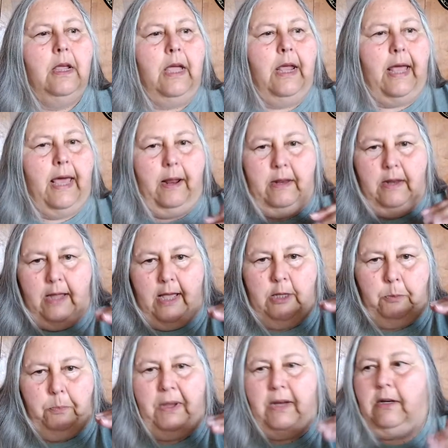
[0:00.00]
It had a
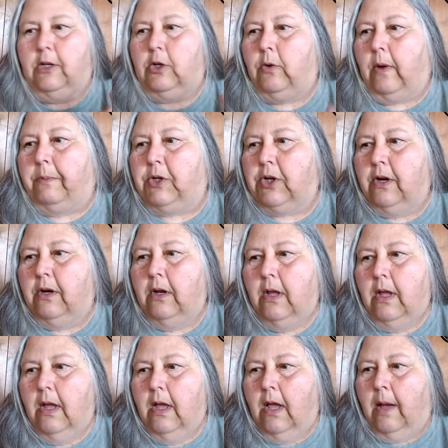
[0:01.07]
nice big description
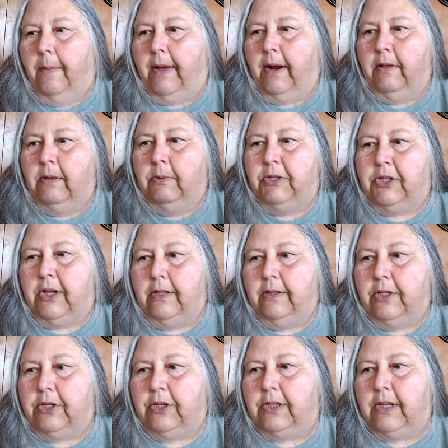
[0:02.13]
about it. It was
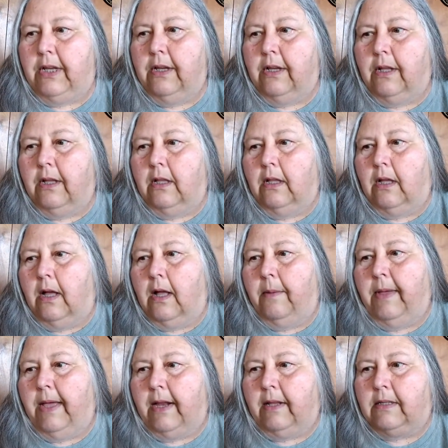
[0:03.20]
stainless steel.
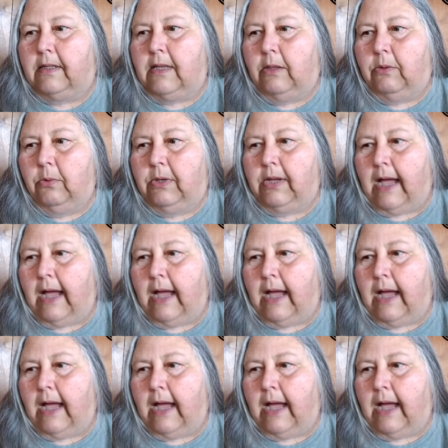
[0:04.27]
Um, it had a see-through